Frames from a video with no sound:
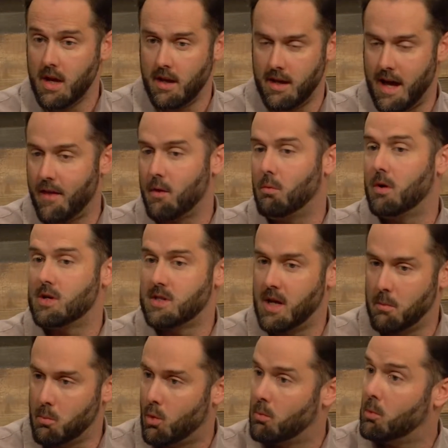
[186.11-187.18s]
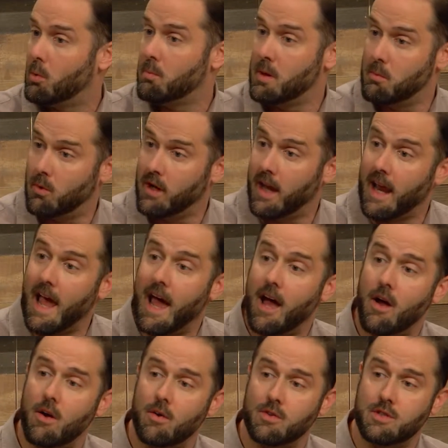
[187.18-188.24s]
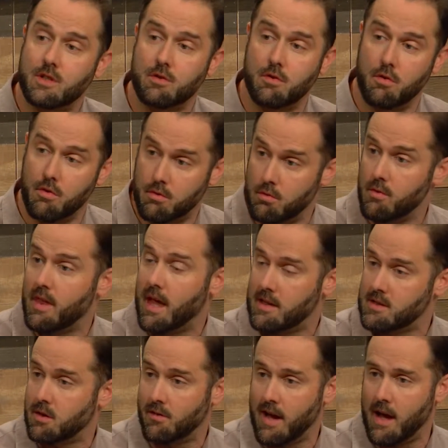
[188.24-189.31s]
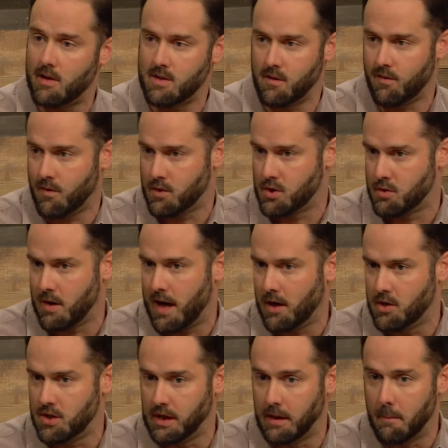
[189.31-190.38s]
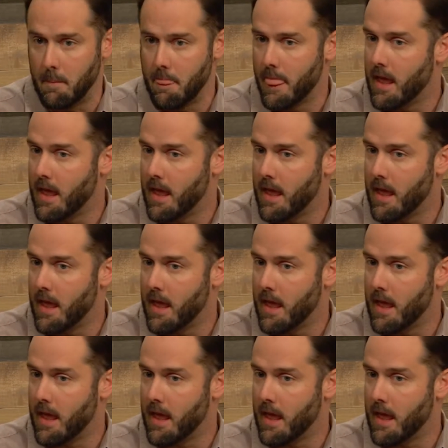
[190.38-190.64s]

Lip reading: now that we're seeing more and more people get housed through that sort of housing first strategy,